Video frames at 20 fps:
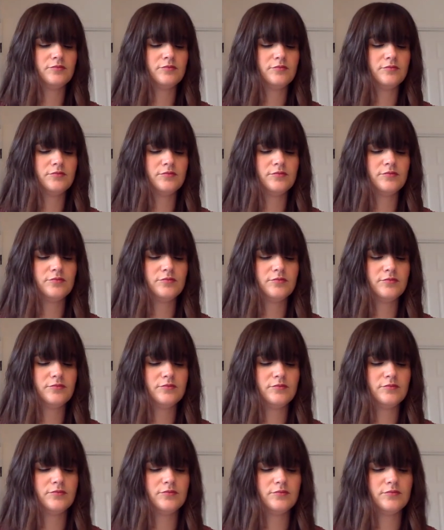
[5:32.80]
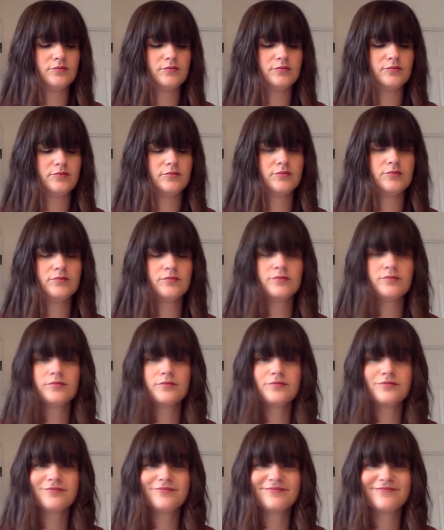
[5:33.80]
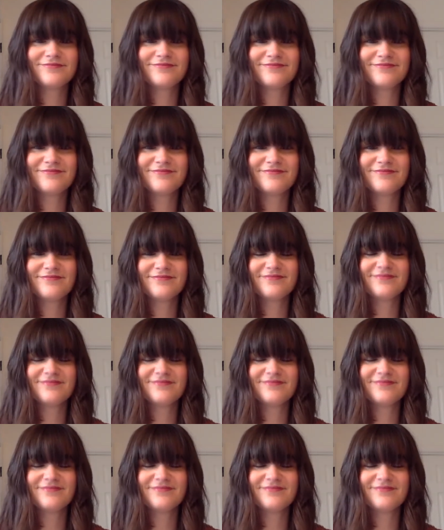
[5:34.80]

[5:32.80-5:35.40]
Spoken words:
Nothing is said.